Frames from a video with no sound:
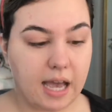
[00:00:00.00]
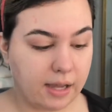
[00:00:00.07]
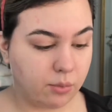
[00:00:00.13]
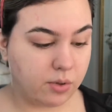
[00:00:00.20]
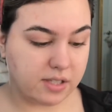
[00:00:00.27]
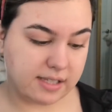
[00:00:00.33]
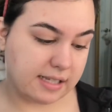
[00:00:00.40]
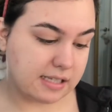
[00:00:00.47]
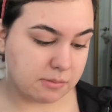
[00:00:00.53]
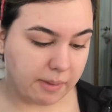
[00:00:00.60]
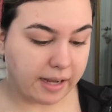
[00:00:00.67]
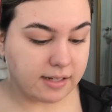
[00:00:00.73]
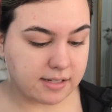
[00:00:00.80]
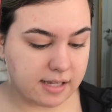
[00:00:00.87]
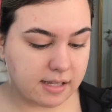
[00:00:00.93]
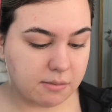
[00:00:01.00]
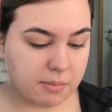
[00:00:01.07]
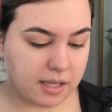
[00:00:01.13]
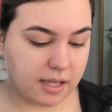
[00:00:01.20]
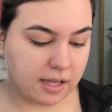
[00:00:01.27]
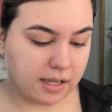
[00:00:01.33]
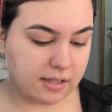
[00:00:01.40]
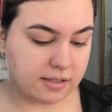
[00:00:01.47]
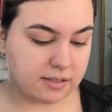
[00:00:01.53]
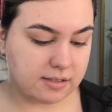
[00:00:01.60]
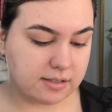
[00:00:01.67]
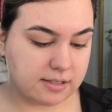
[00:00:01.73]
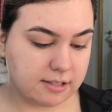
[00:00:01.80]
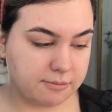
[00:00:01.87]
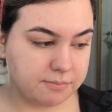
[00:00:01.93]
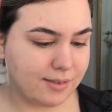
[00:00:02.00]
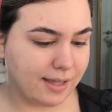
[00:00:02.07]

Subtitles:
I was expecting because